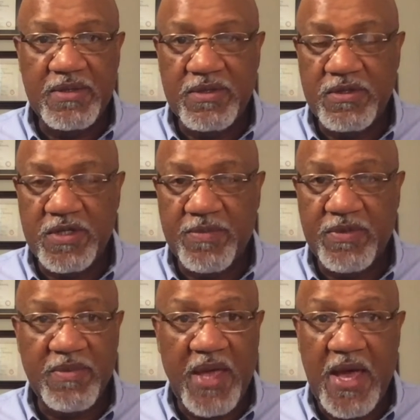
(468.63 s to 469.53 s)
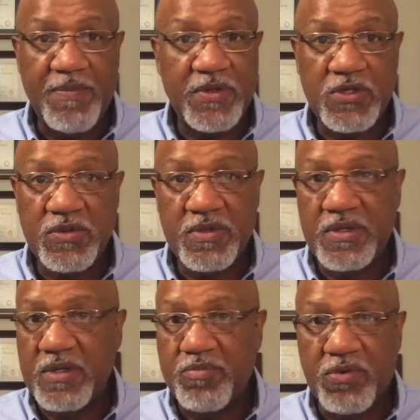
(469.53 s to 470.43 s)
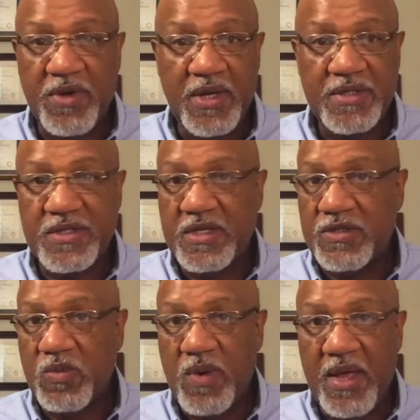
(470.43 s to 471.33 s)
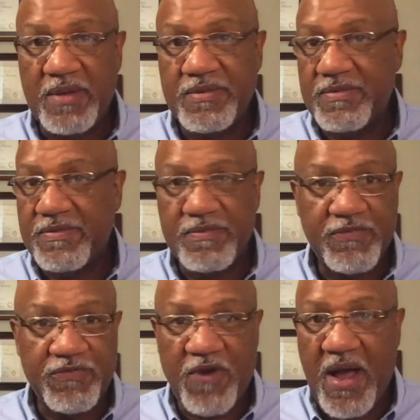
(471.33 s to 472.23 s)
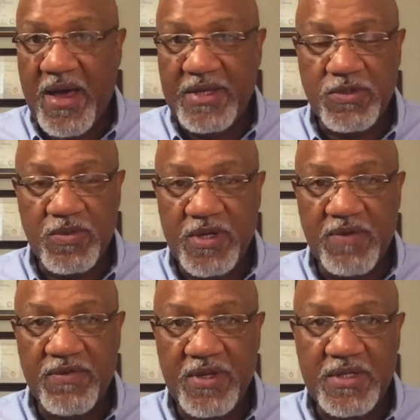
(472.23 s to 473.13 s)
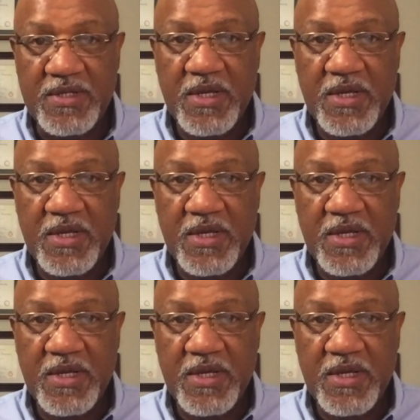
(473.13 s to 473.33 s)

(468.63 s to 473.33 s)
Something may happen to it. It breaks, gets wet, fries, whatever it is.